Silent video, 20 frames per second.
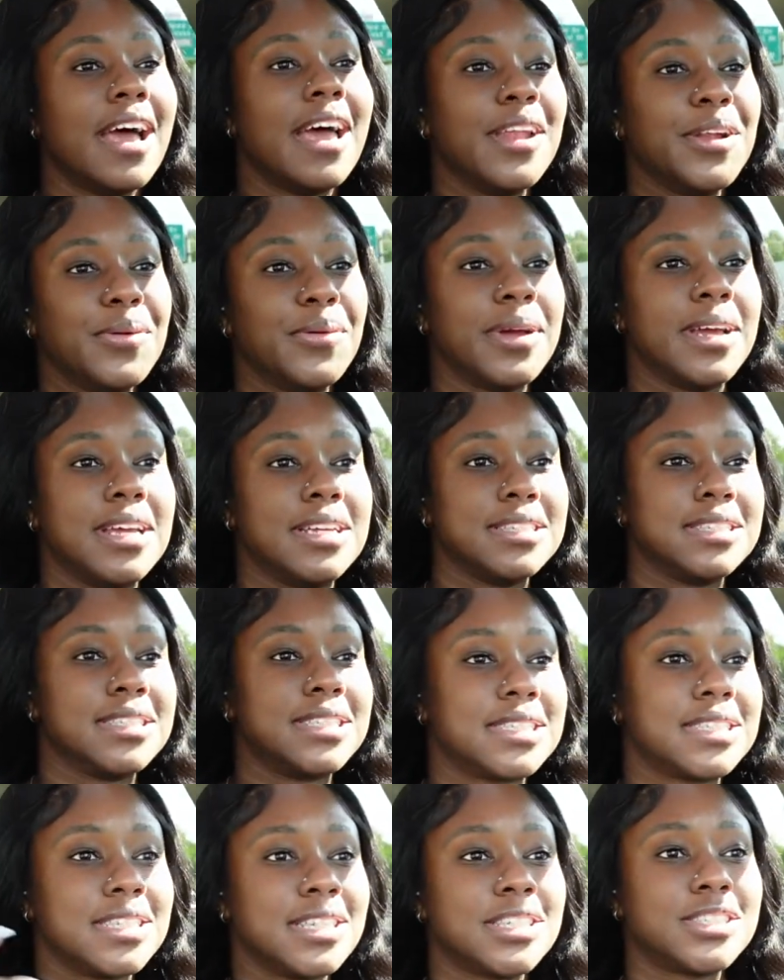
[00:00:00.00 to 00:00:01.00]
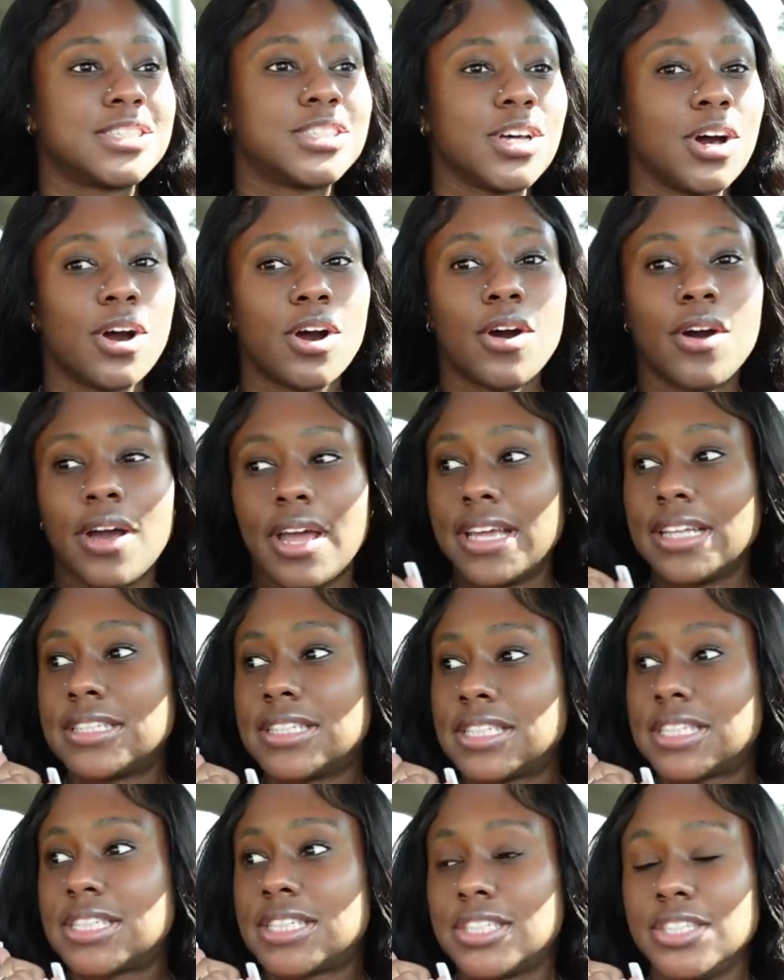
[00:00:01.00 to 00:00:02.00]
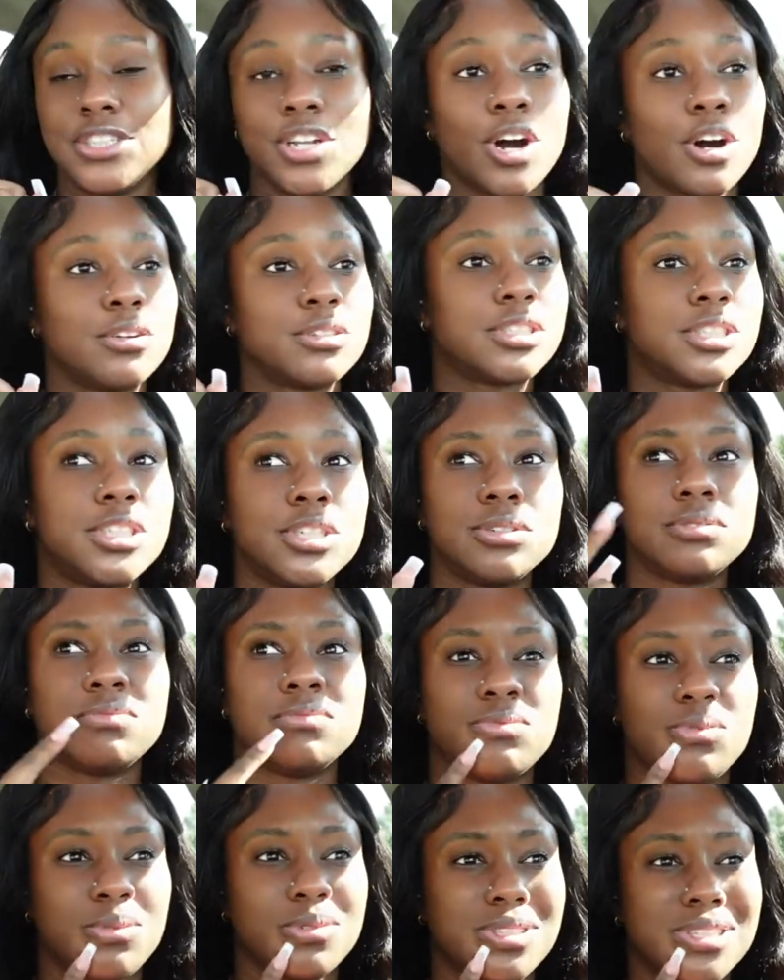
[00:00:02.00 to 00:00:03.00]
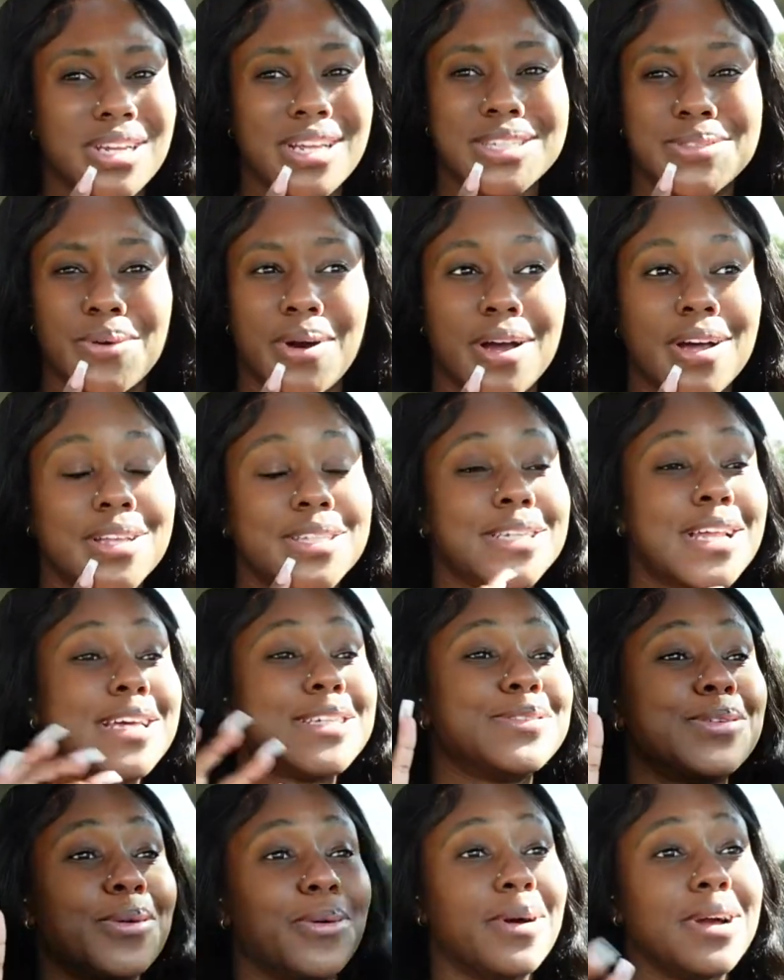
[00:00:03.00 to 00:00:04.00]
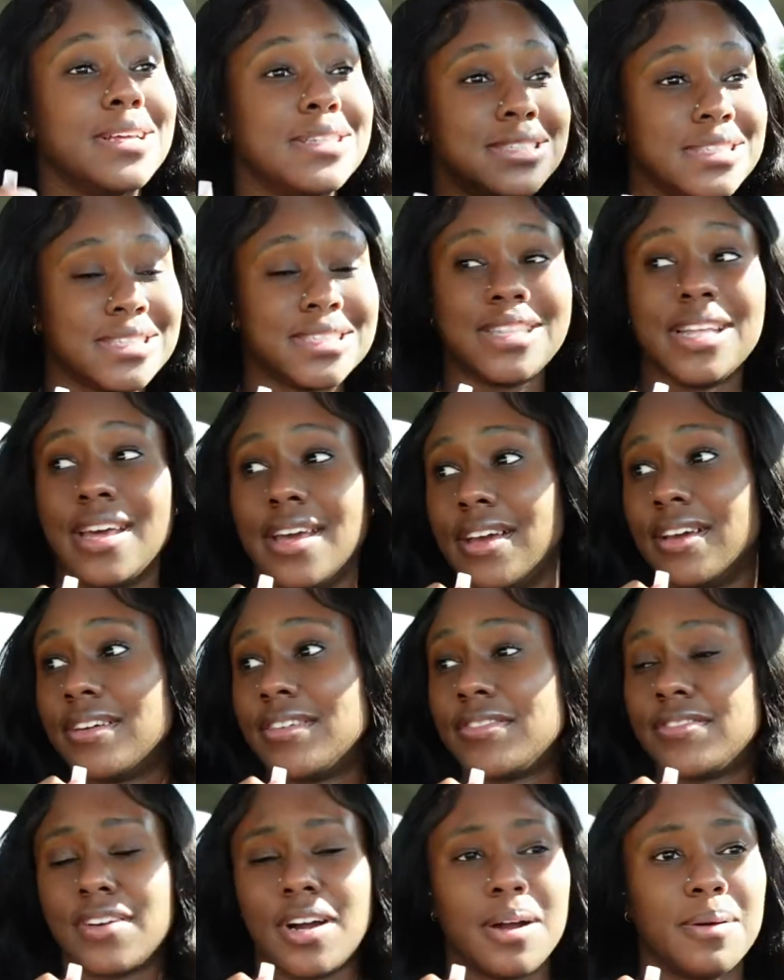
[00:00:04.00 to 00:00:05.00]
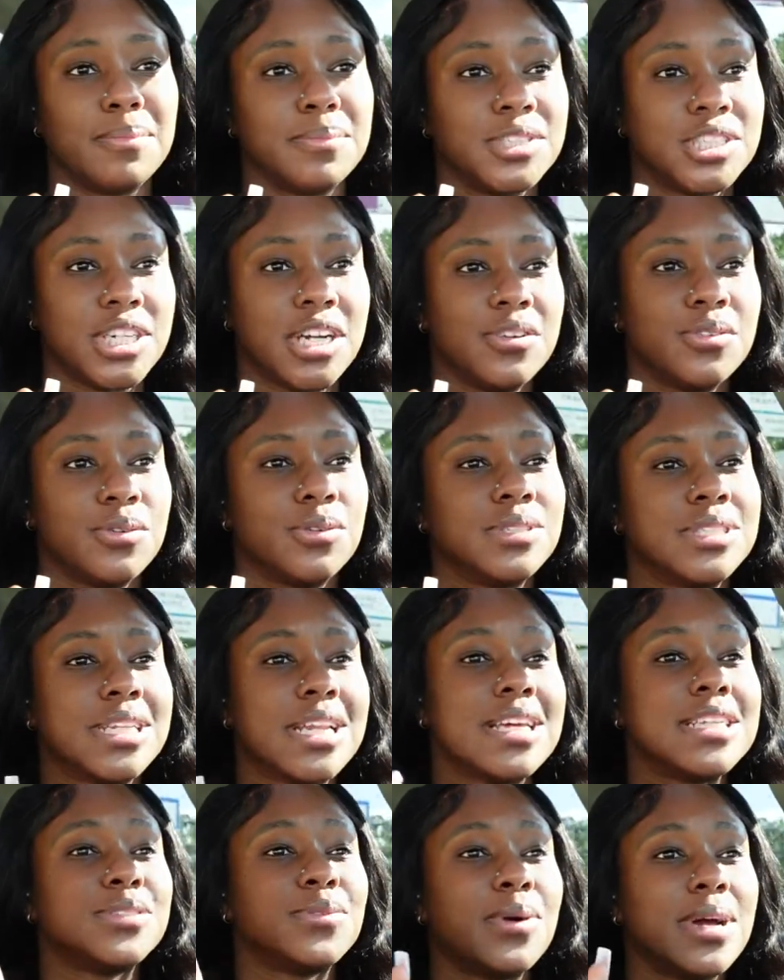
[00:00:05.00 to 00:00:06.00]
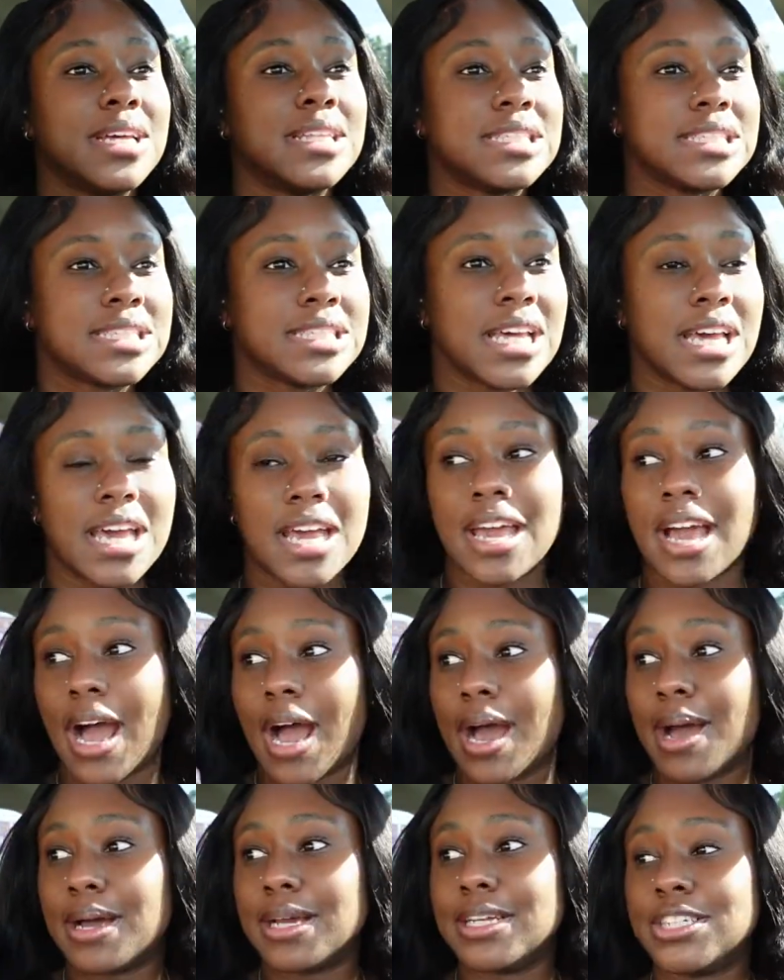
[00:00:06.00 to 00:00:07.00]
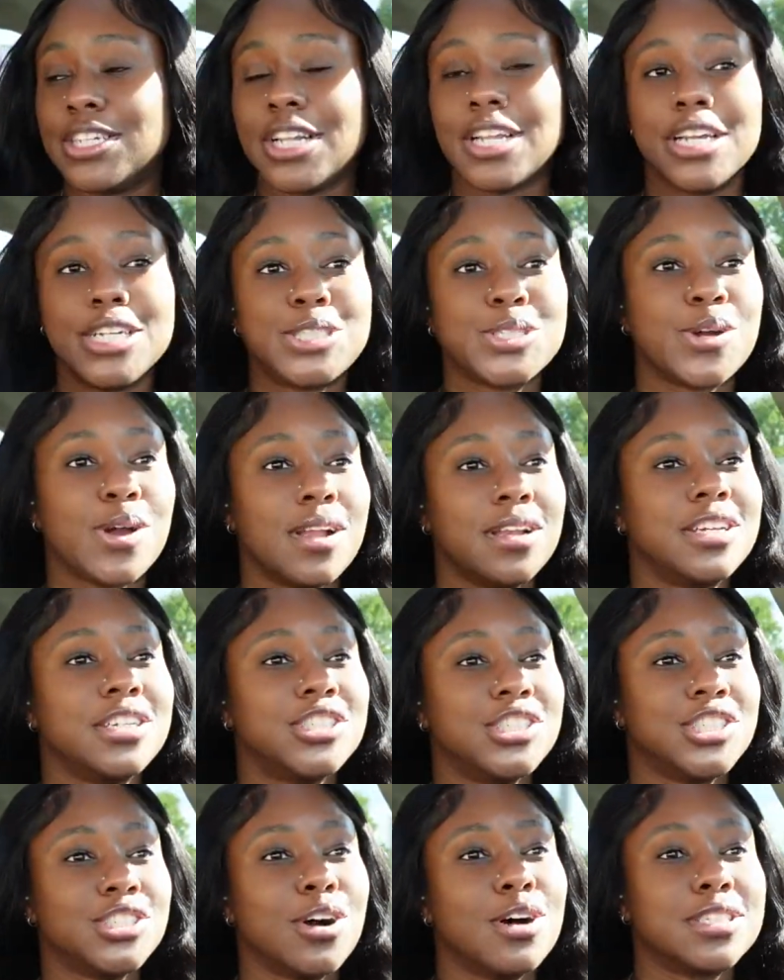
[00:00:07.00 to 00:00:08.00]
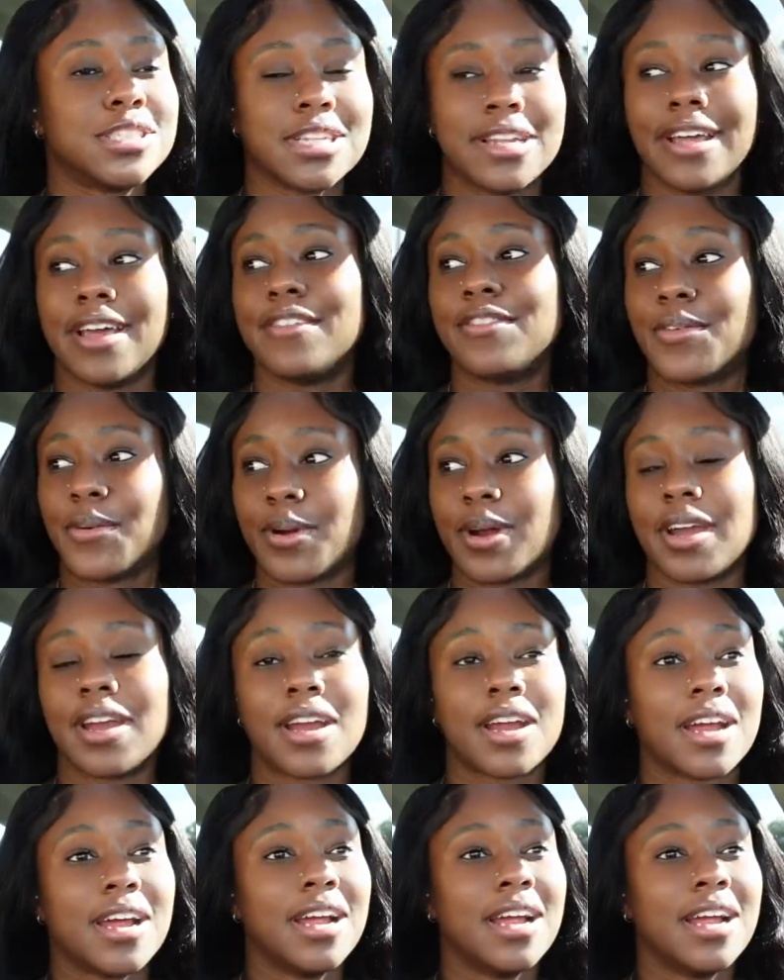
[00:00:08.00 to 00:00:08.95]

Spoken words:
Anyways, so it's now today's what? Today's Wednesday, fam. General. Today's Wednesday. I literally just left work.